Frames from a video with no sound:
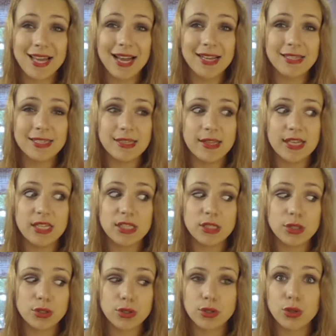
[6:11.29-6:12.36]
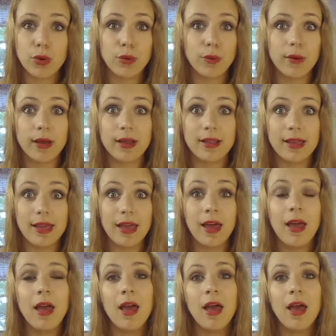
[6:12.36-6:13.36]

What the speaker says: I did this so quickly,